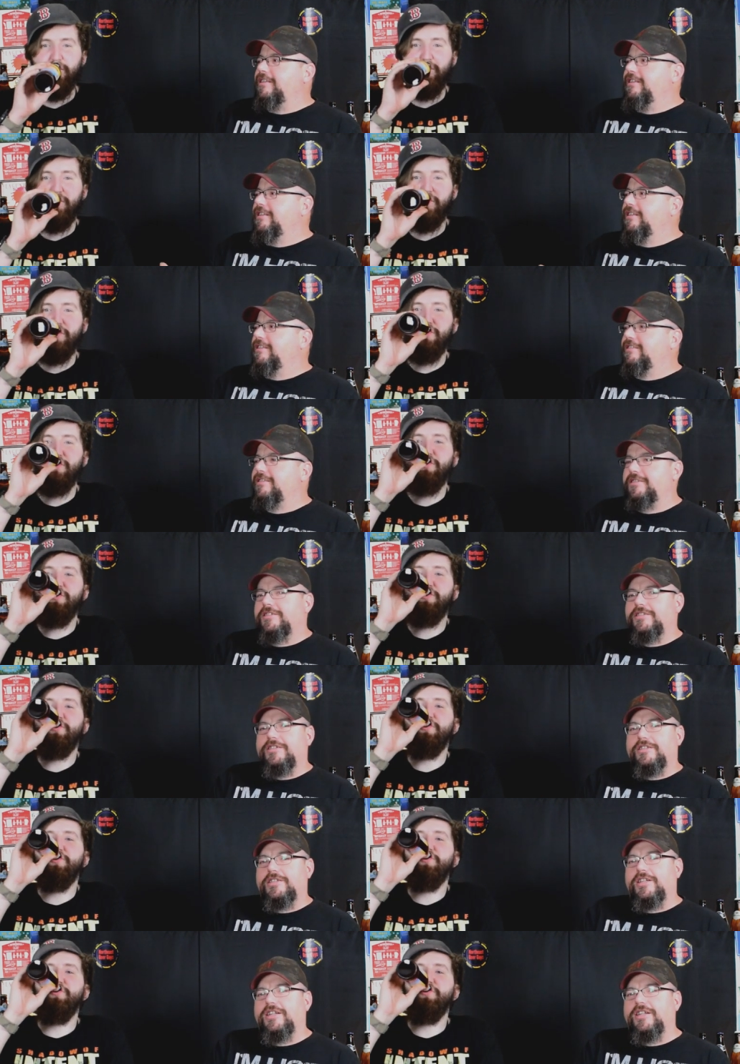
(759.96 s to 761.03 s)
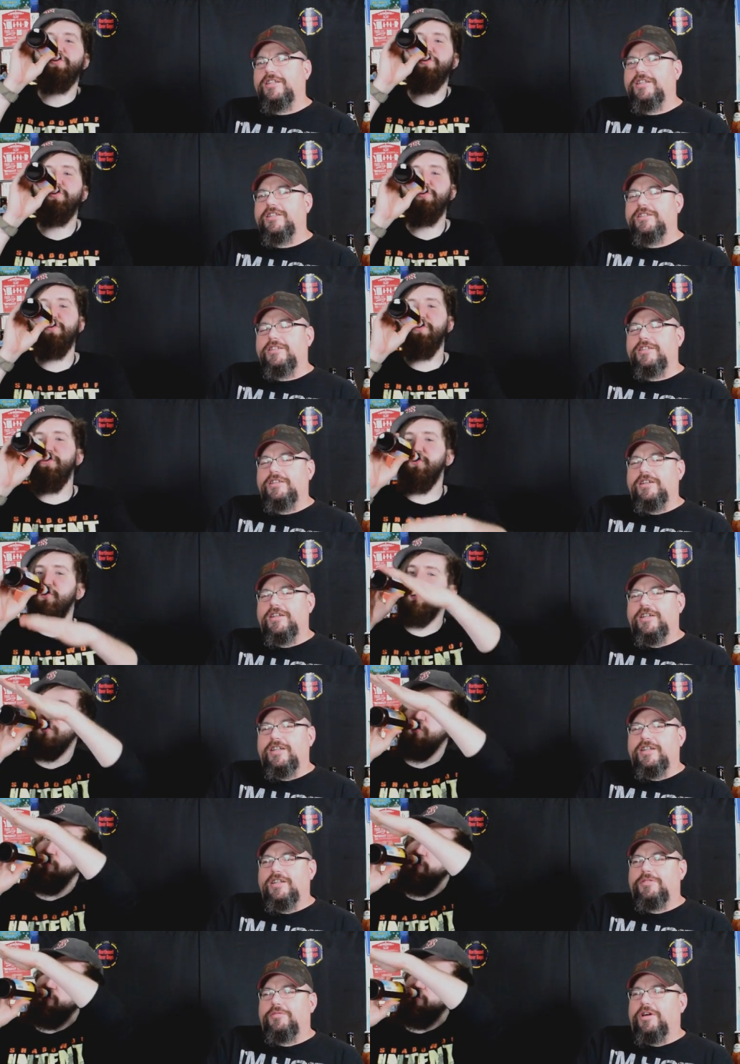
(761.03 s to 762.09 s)
Speaker 1: because I had to
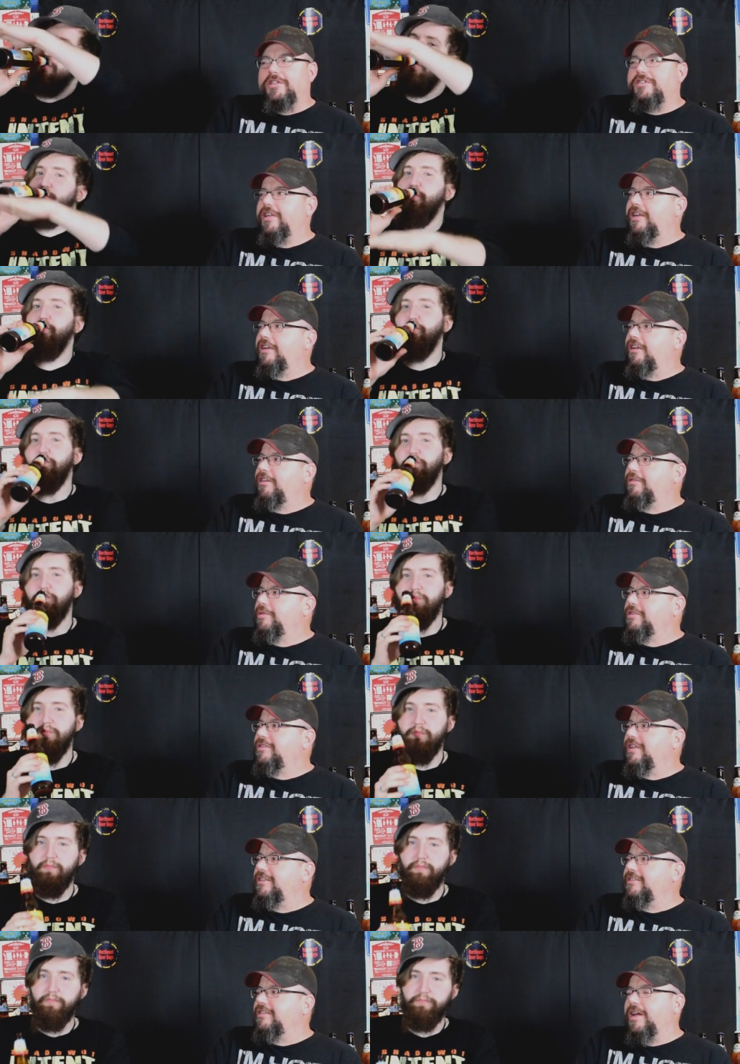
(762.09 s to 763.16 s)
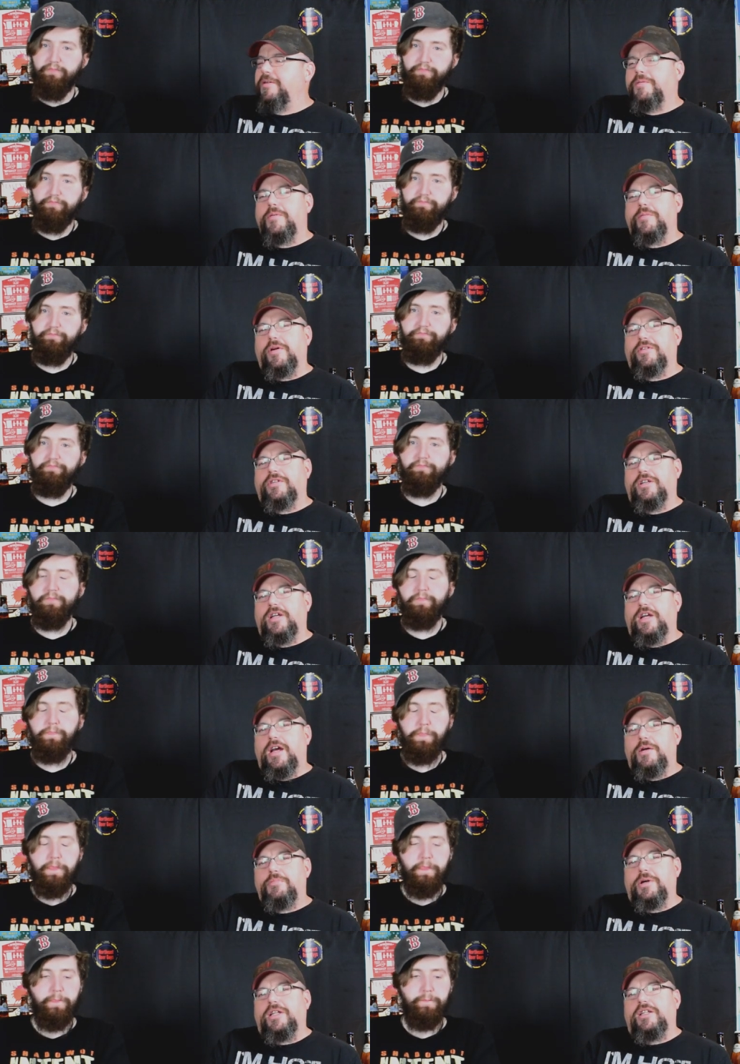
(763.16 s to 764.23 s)
watch that horrible taste out of my mouth.
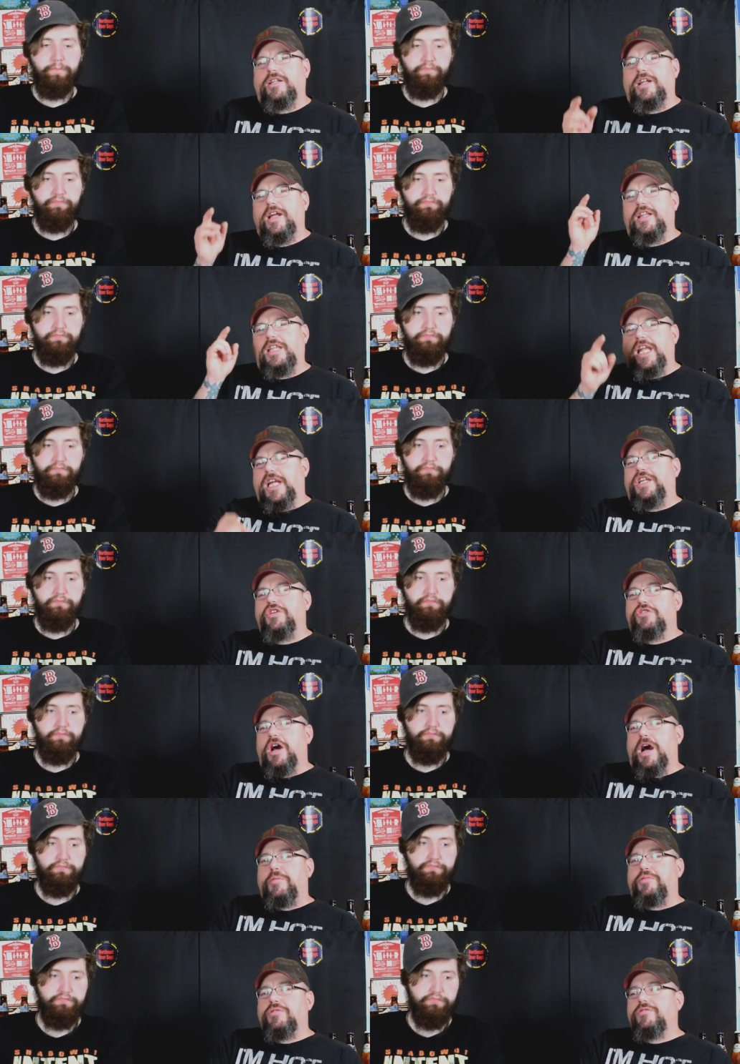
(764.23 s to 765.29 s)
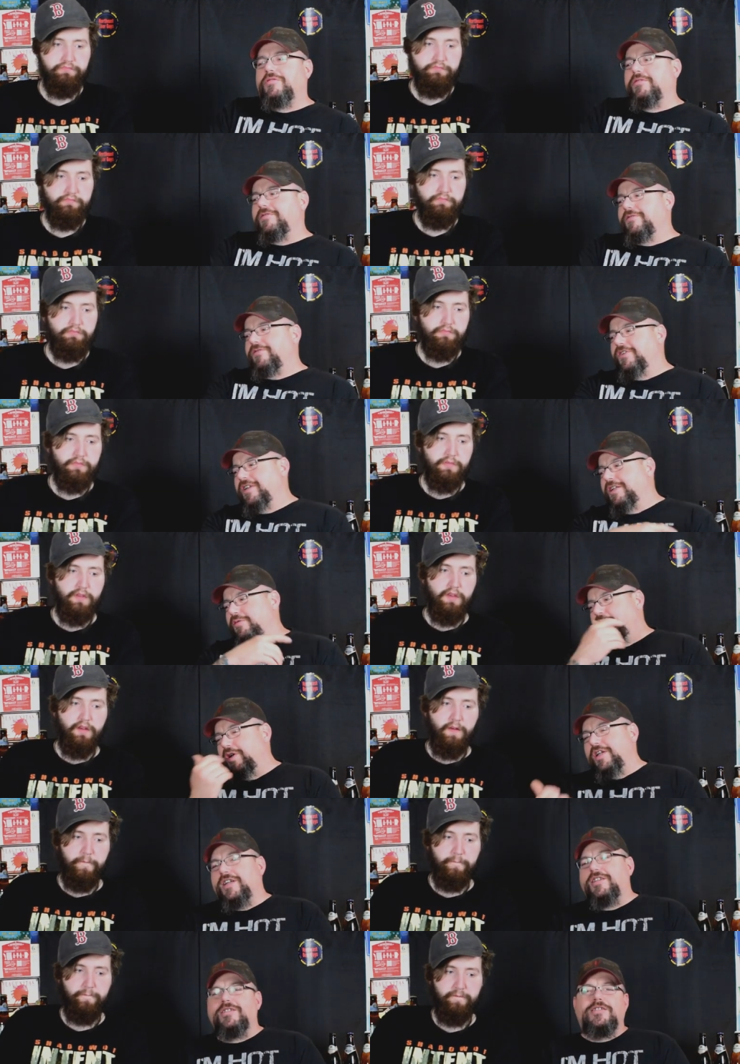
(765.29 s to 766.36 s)
But thank you, Harpoon,
Speaker 2: for the one
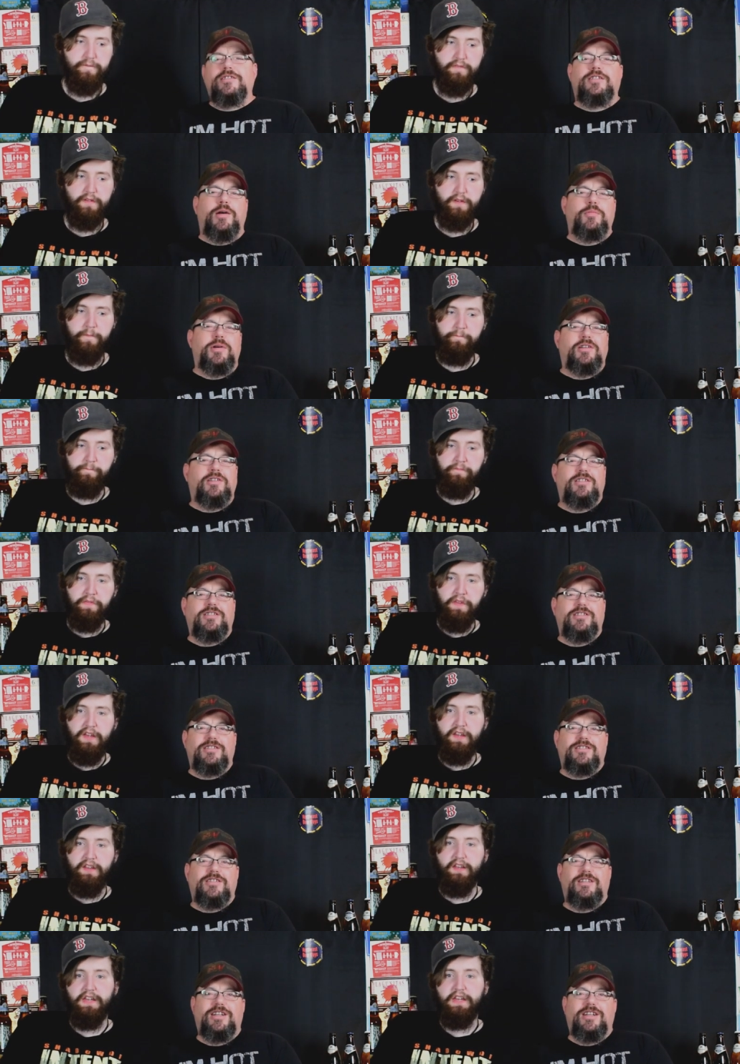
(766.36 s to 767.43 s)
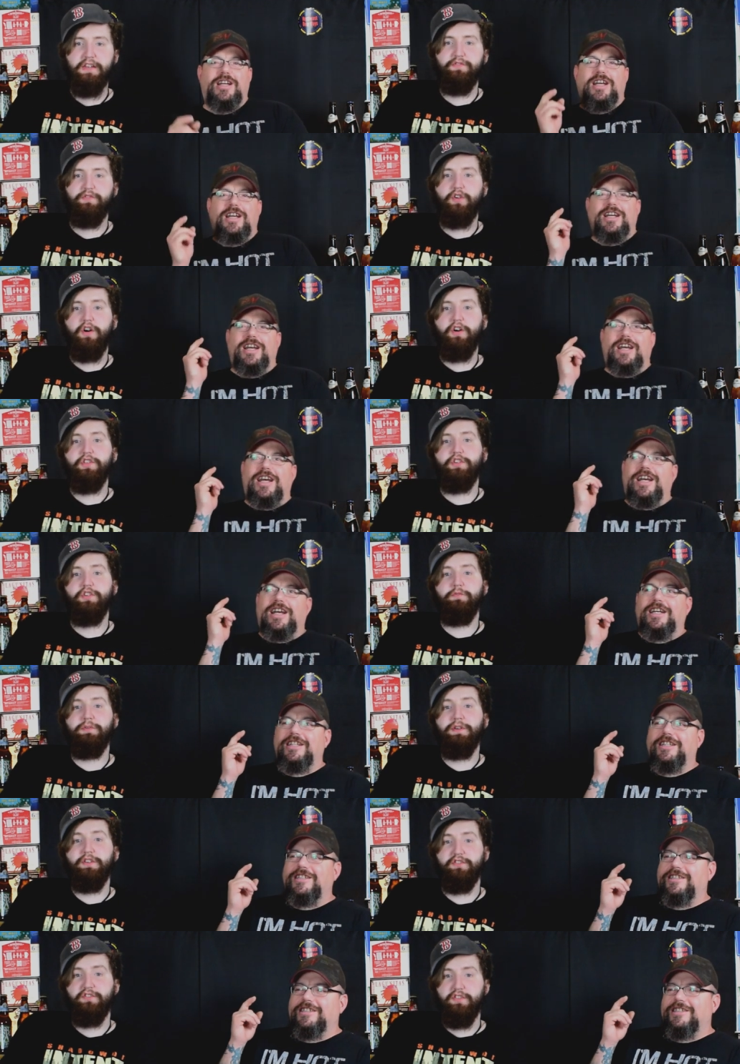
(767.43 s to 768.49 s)
hazy summer. Thank you for all the good
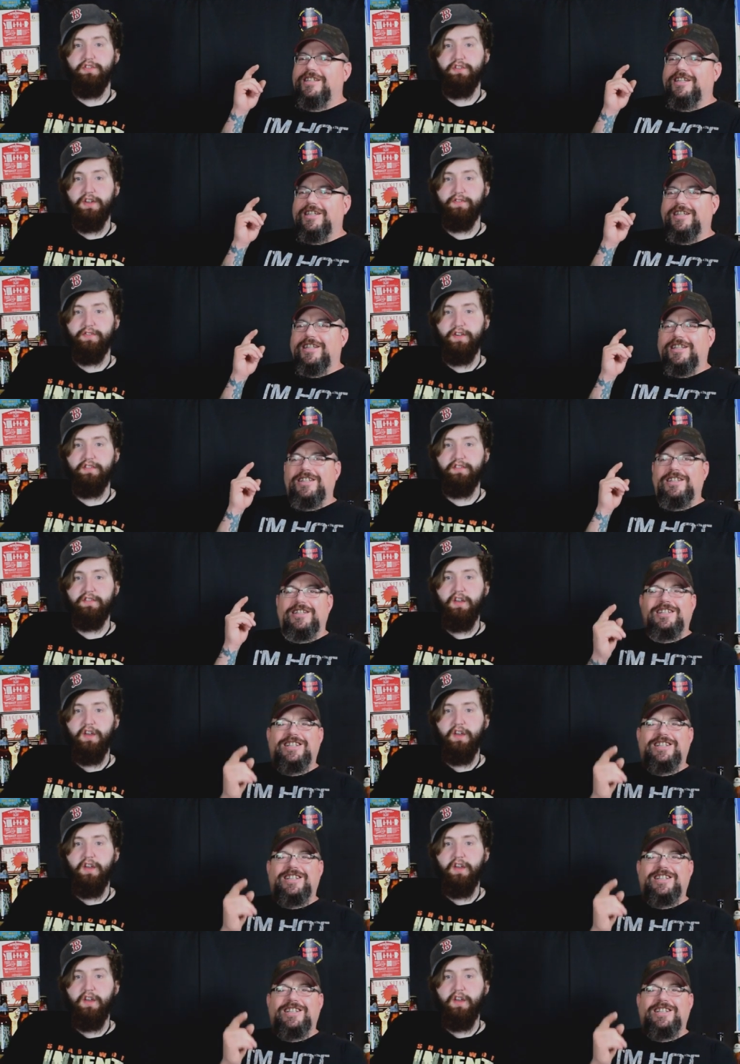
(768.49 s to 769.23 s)
beers that you give us.